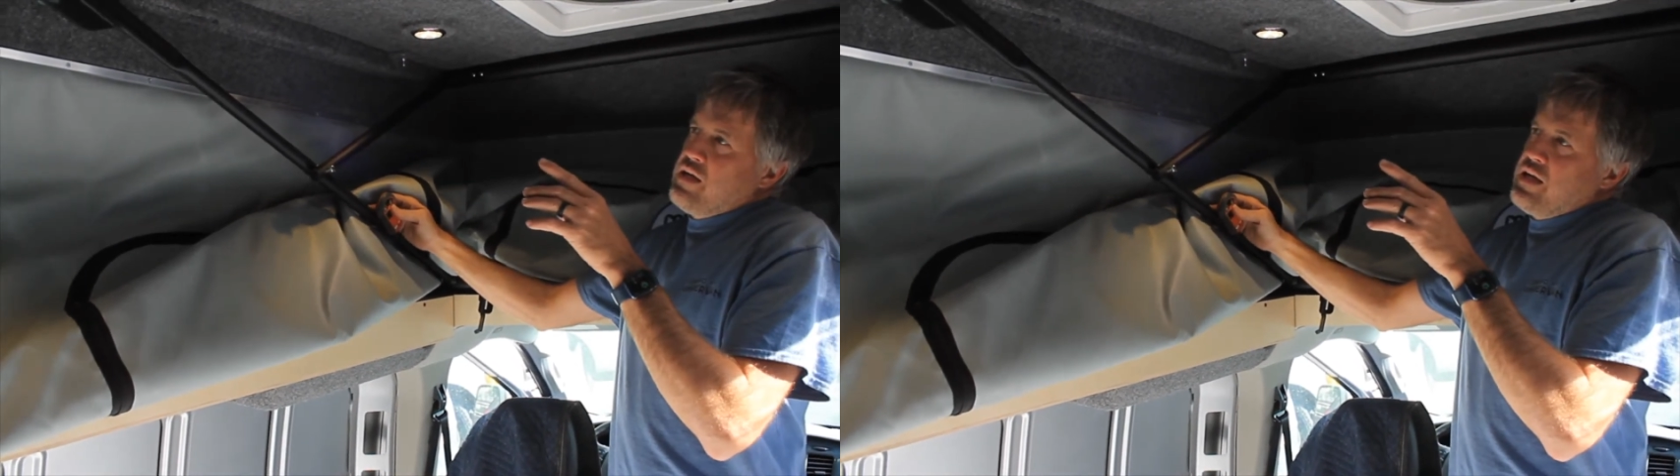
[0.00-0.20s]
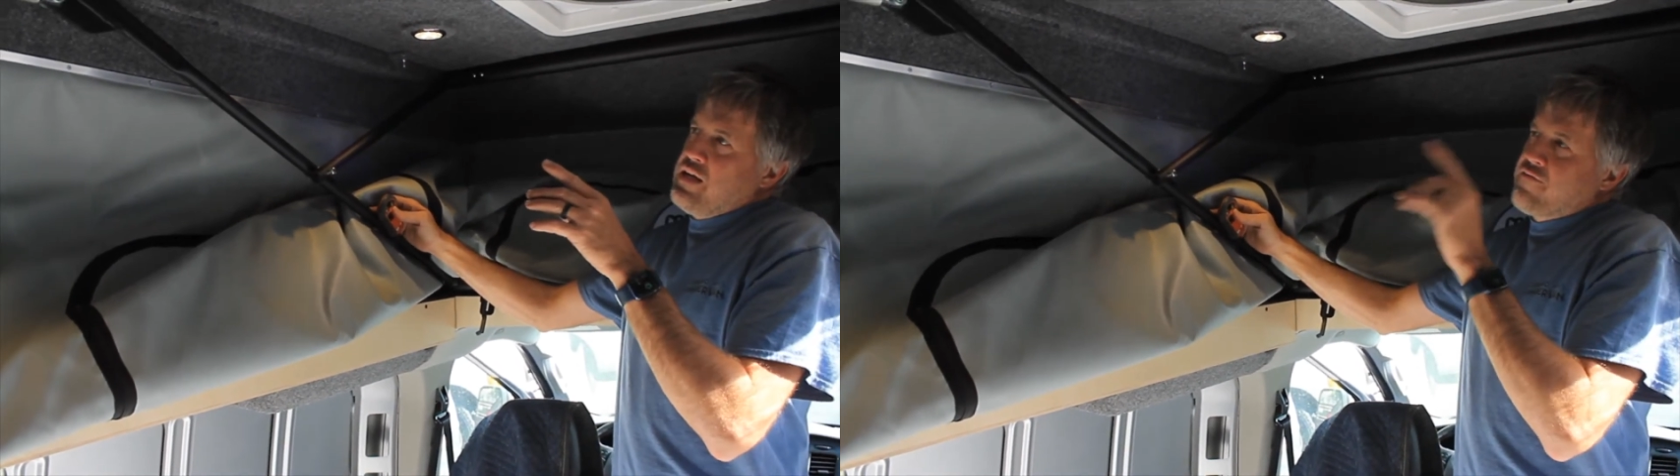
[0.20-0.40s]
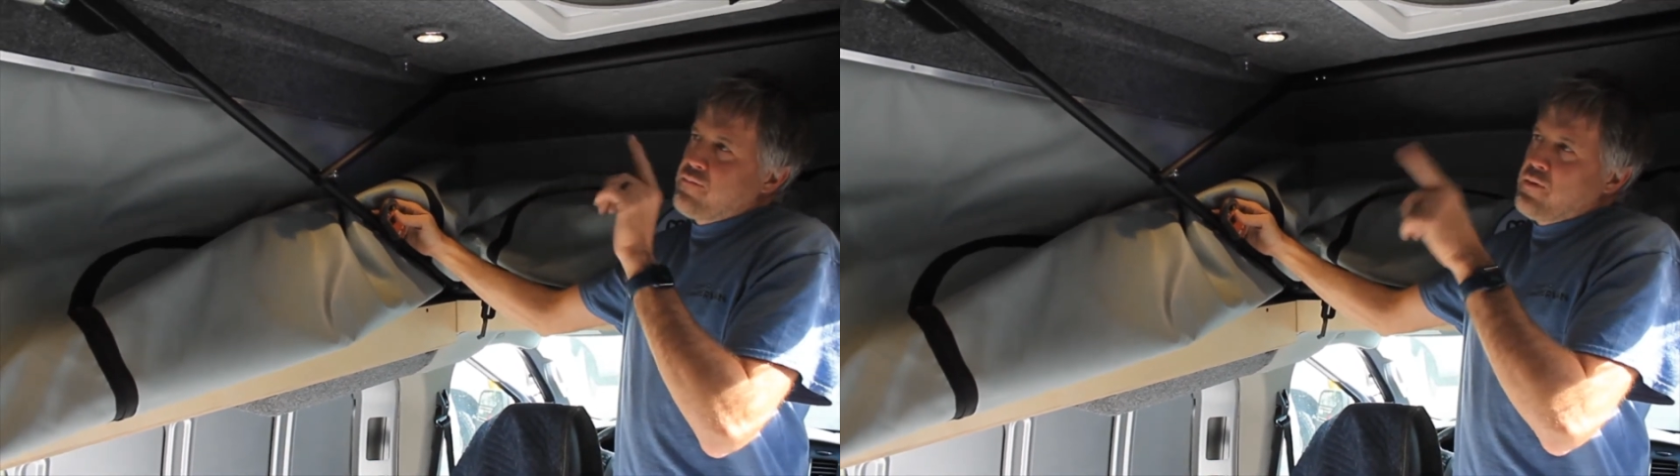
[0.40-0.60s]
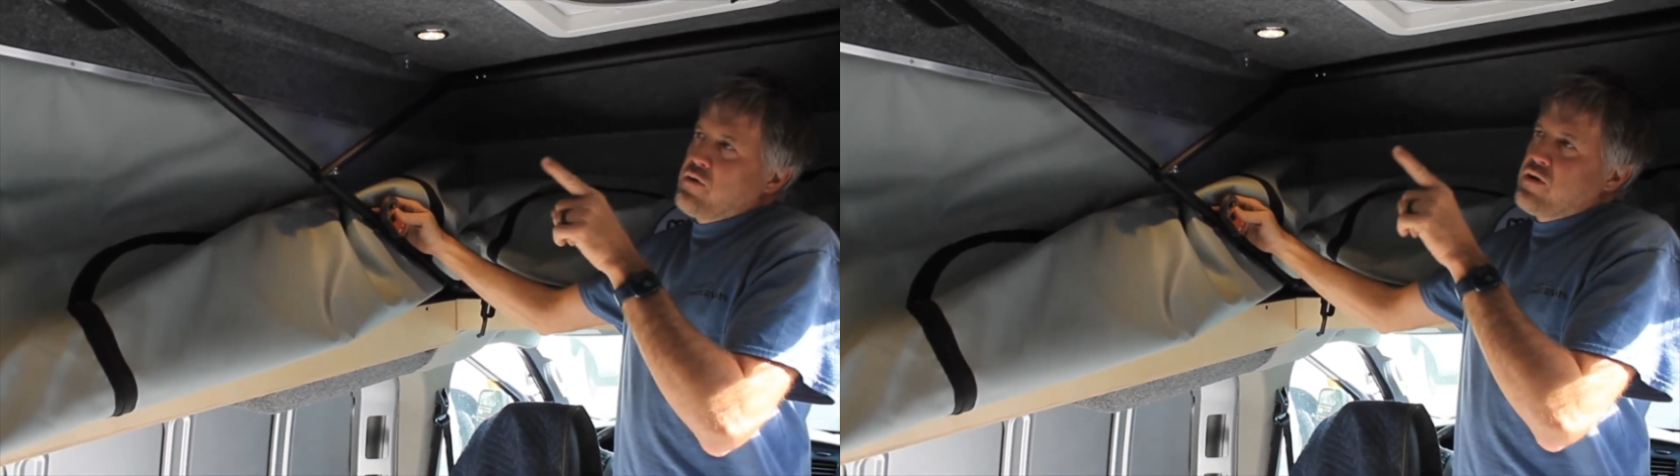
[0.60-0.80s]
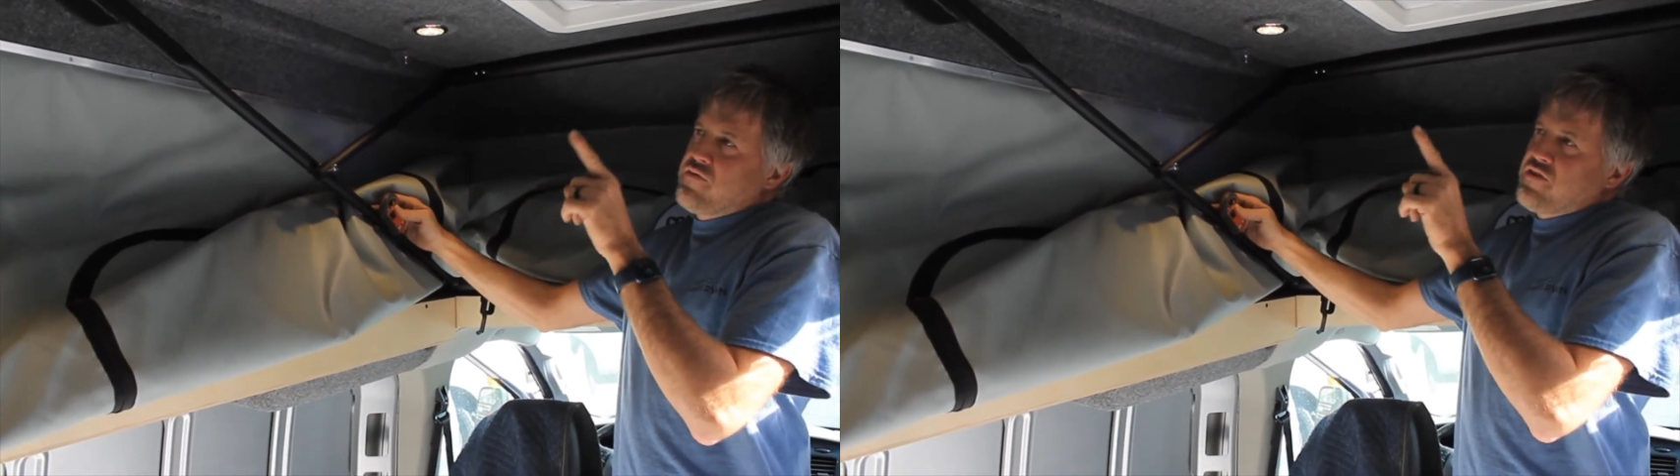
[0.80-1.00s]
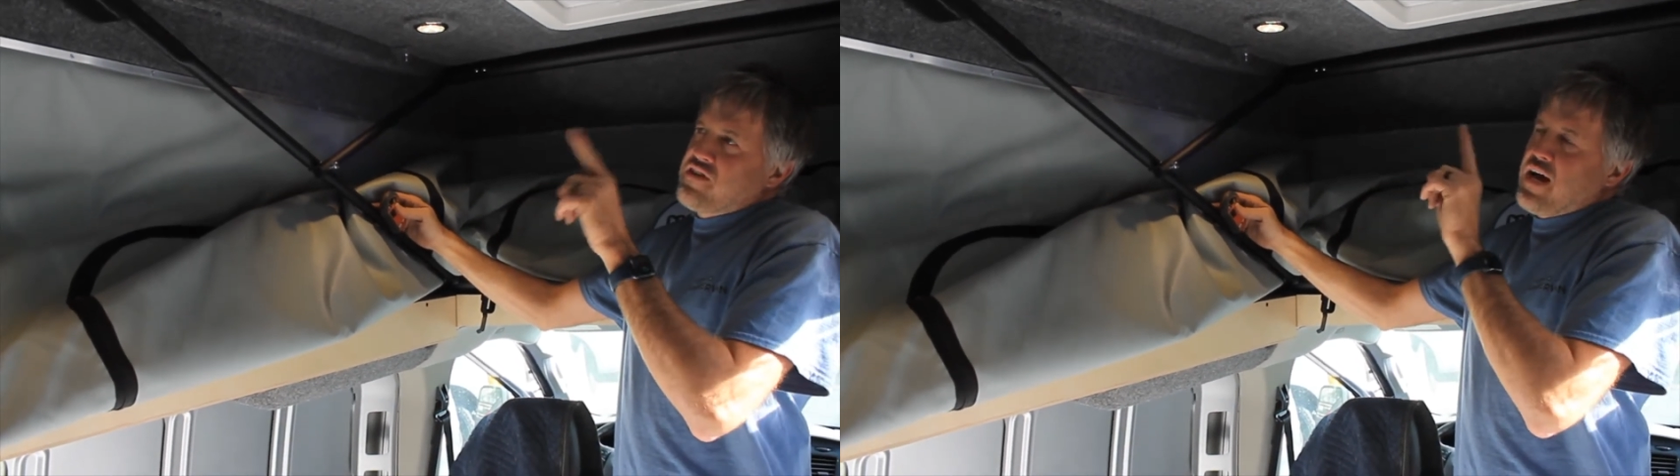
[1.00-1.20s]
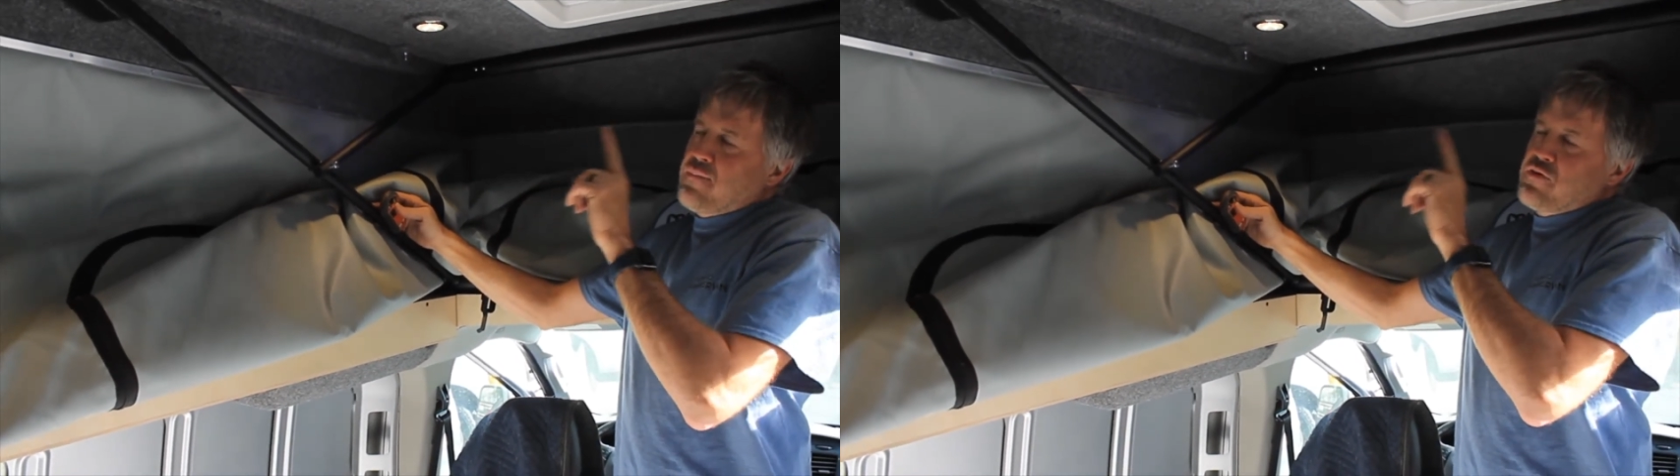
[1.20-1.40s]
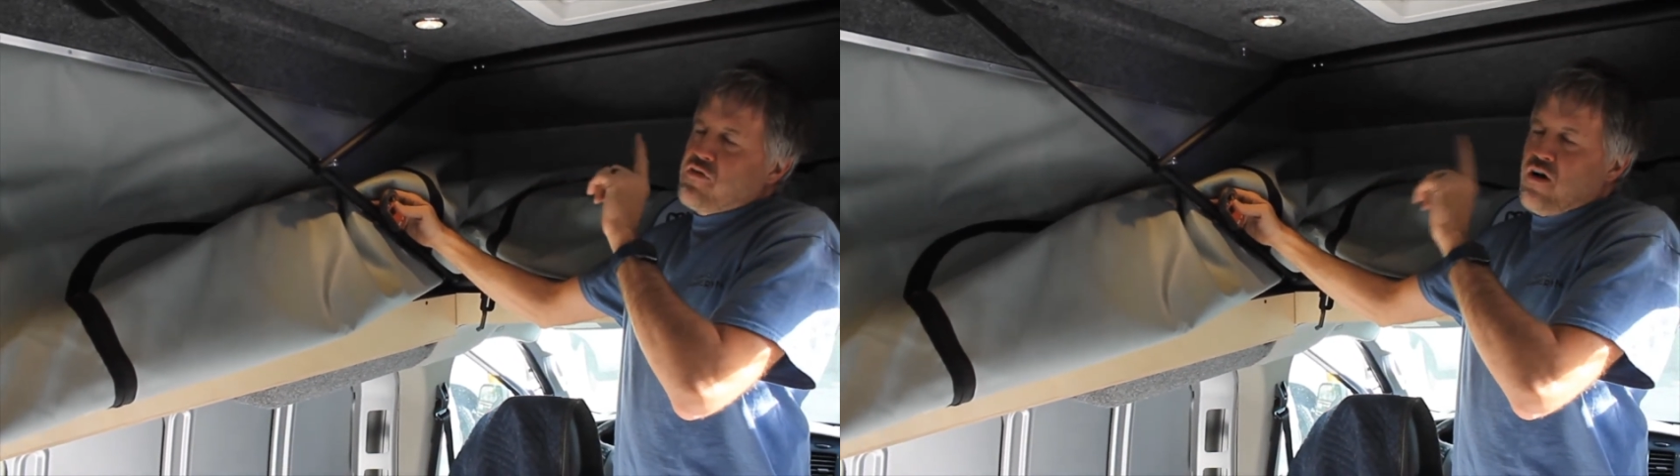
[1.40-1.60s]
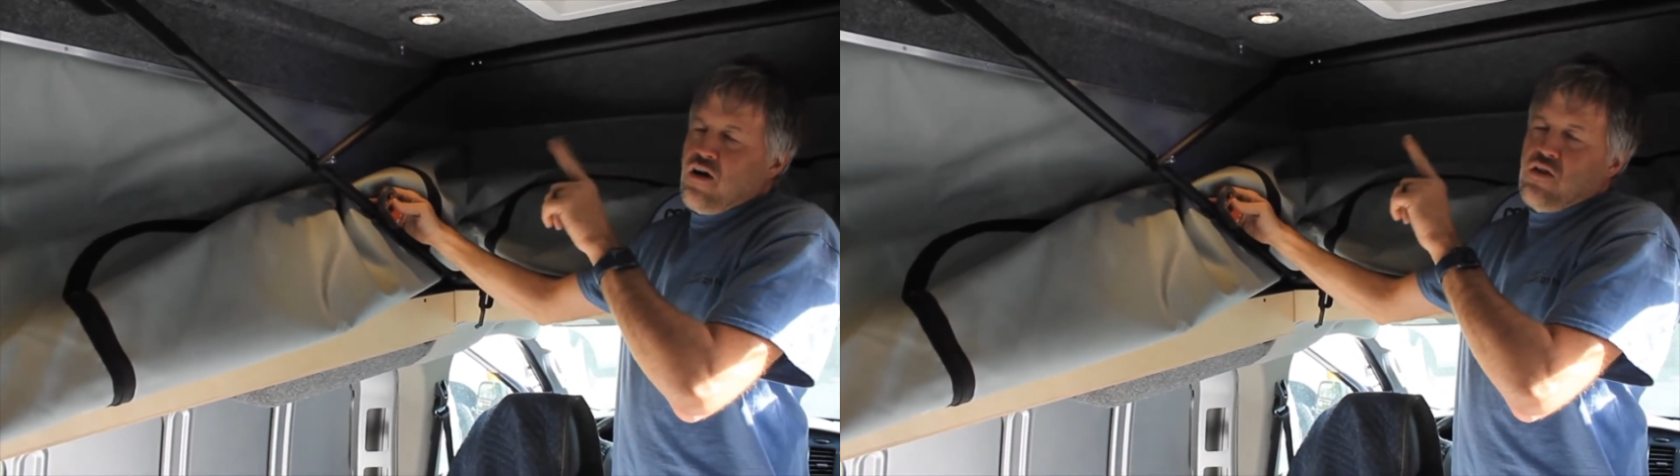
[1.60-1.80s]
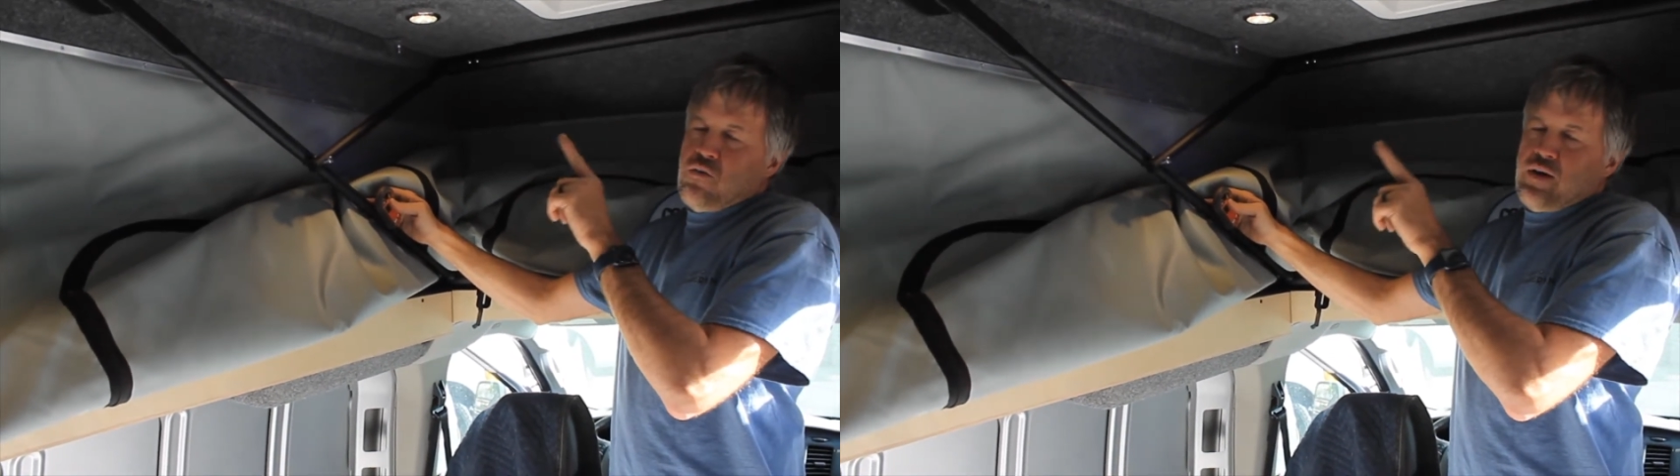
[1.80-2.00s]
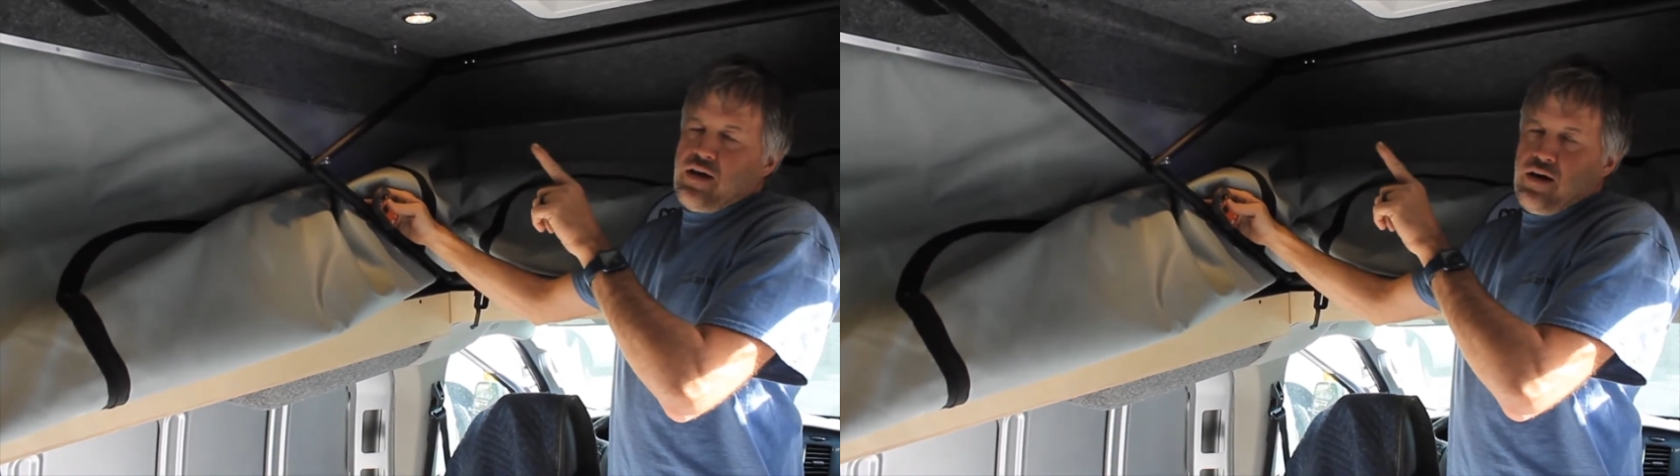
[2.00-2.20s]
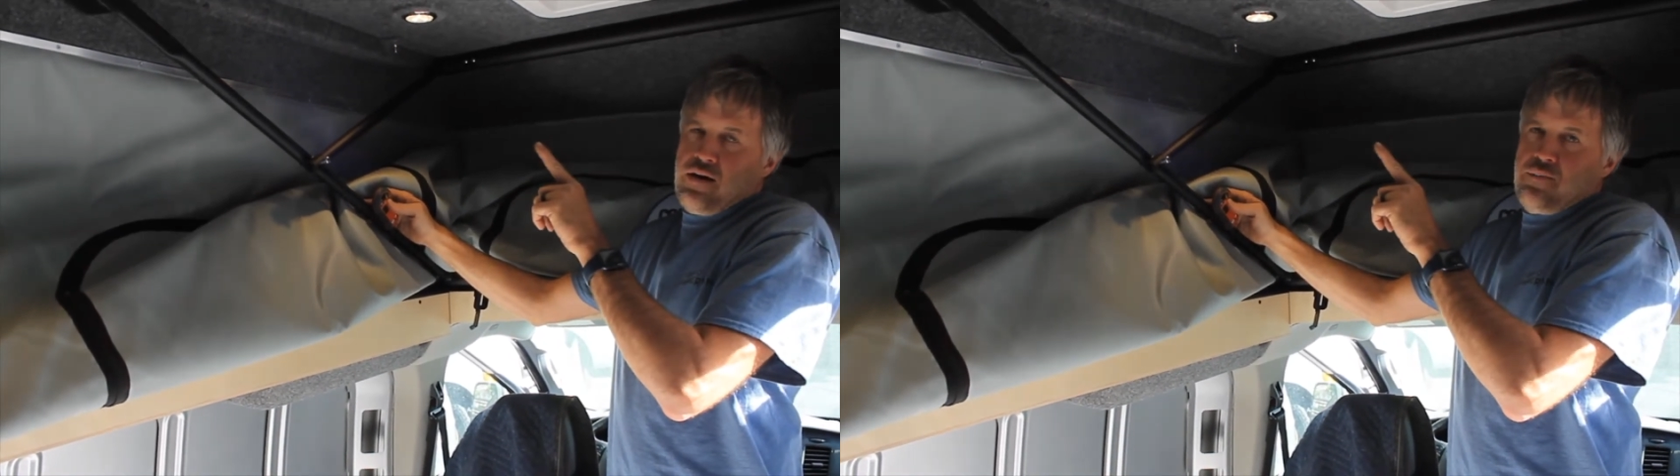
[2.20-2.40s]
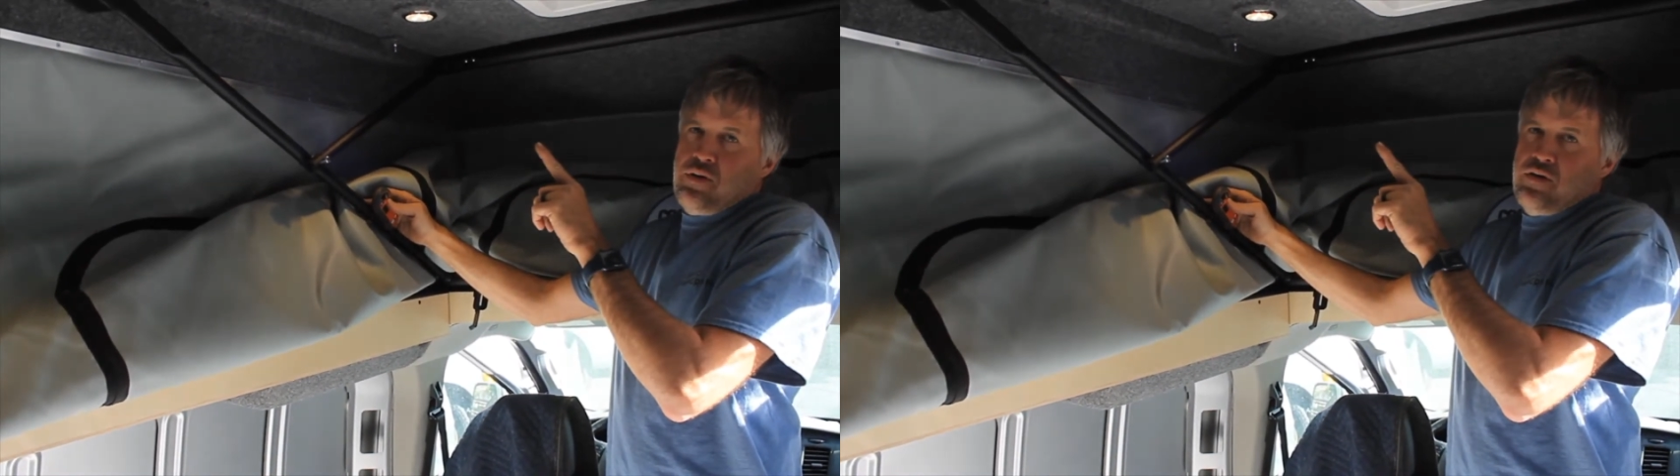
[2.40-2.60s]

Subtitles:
if a top is all the way up